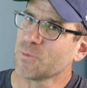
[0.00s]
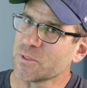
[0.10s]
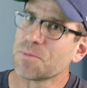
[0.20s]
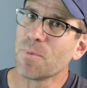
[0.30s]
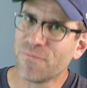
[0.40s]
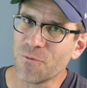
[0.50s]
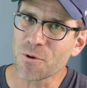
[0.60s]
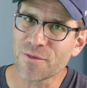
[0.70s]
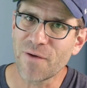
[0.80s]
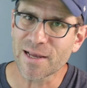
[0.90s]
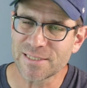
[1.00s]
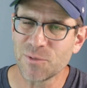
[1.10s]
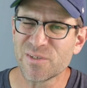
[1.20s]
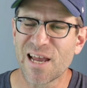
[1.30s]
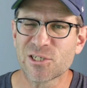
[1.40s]
This was before the
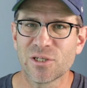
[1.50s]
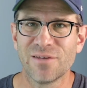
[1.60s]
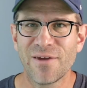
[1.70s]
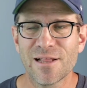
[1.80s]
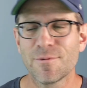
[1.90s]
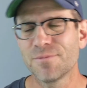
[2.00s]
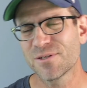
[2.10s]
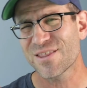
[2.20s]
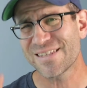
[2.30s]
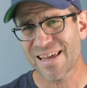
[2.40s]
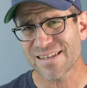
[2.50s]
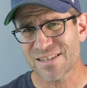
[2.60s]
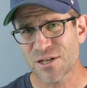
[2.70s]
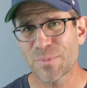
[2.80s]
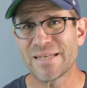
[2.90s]
vaccine was actually available, so the data is
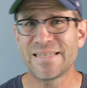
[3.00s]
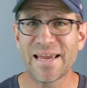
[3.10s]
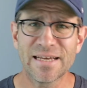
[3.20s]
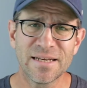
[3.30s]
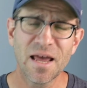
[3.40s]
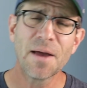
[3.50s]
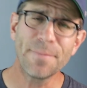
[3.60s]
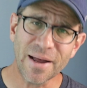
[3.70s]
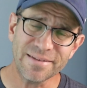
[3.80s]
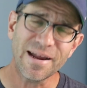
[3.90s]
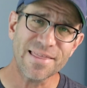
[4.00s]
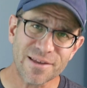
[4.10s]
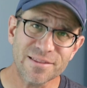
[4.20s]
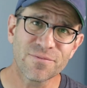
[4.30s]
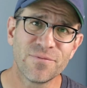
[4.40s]
a little bit dated, but I
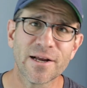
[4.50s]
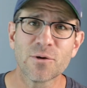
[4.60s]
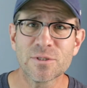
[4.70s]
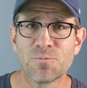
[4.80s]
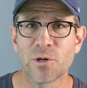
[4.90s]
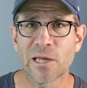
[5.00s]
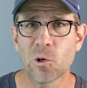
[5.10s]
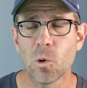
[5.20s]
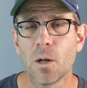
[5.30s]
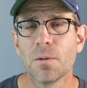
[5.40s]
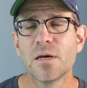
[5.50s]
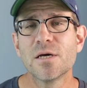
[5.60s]
thought the figure was pretty cool.